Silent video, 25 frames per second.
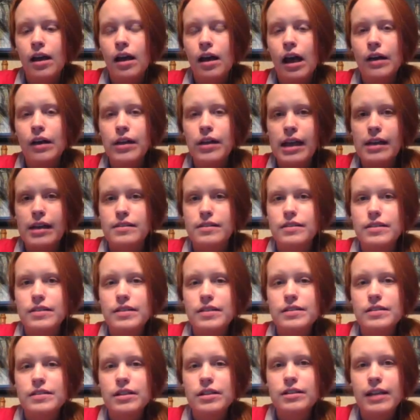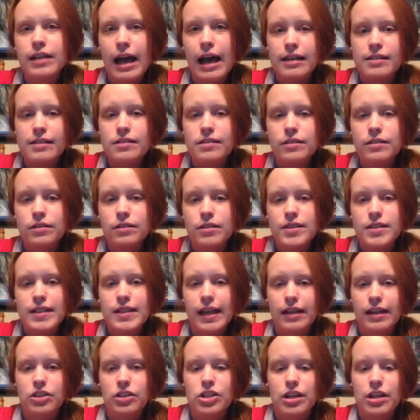Okay, so this is our last little
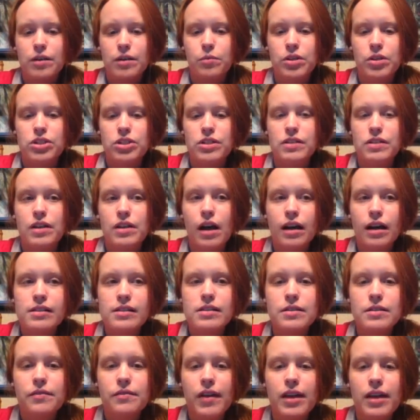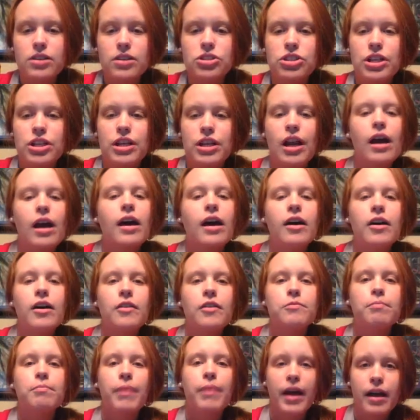section, which is conservation
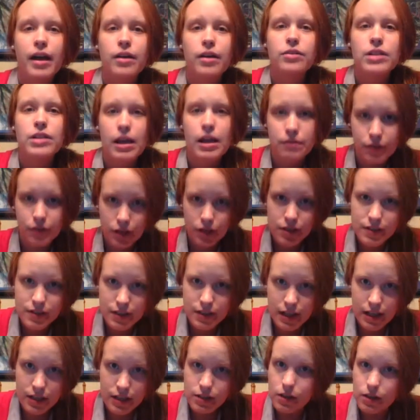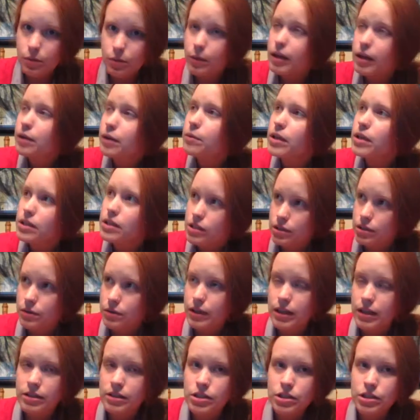of biodiversity. So what are we
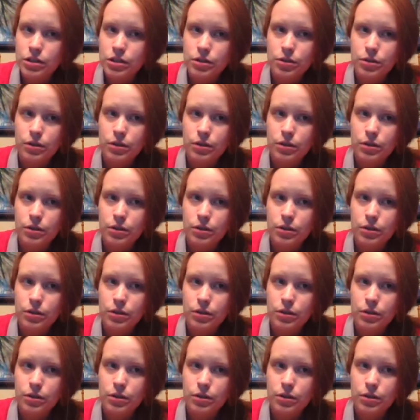doing to